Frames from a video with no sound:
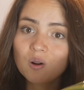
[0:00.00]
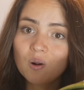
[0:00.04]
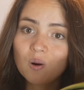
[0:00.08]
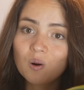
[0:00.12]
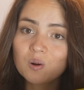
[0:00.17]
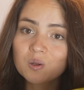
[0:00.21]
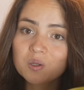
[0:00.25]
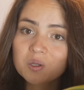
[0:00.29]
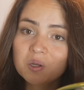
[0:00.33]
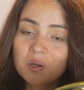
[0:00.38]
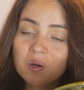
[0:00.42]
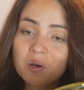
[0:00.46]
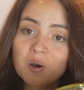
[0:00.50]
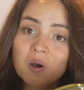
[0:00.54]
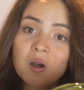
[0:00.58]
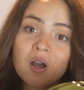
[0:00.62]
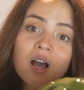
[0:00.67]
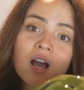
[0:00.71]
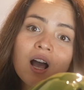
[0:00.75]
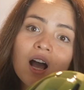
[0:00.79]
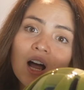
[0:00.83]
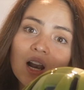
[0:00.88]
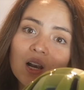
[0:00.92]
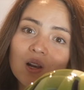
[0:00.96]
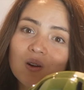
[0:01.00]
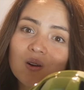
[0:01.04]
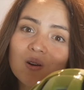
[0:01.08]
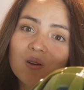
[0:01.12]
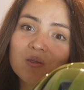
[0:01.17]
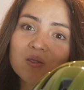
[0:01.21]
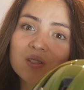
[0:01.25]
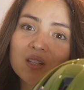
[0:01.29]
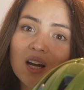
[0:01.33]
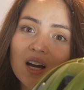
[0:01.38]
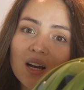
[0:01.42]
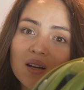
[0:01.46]
also a lot
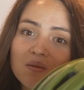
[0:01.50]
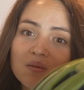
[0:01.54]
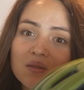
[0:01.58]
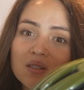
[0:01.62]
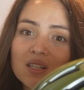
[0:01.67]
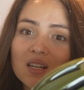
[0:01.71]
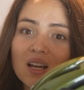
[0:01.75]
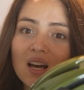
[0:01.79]
of times